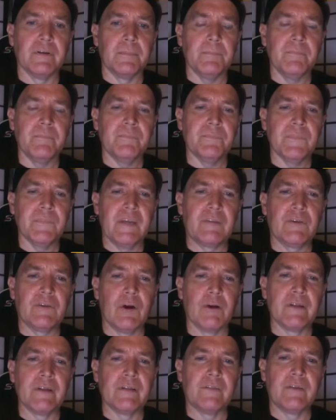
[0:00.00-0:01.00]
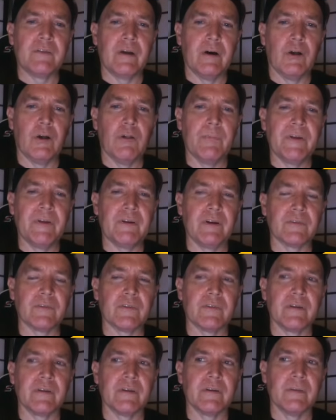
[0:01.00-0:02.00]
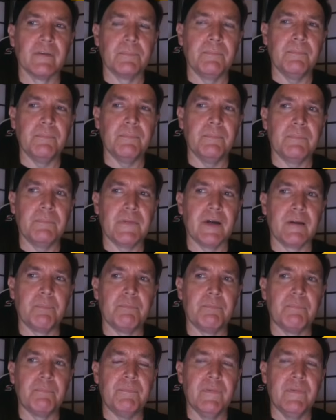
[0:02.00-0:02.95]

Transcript: Uh, it's hard to tell because of the kind of